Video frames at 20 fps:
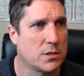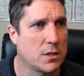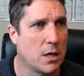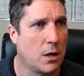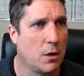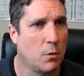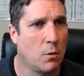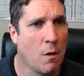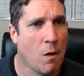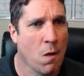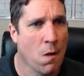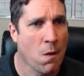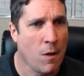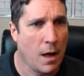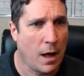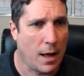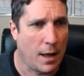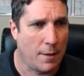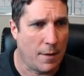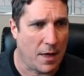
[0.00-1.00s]
So
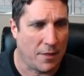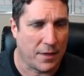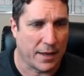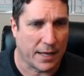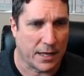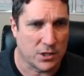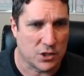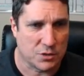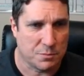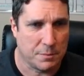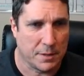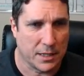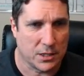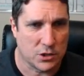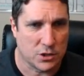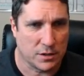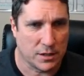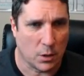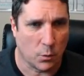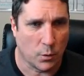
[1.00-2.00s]
I think I just
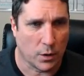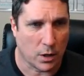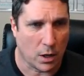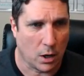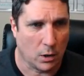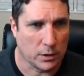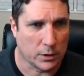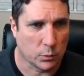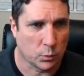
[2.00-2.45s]
mentioned that we're only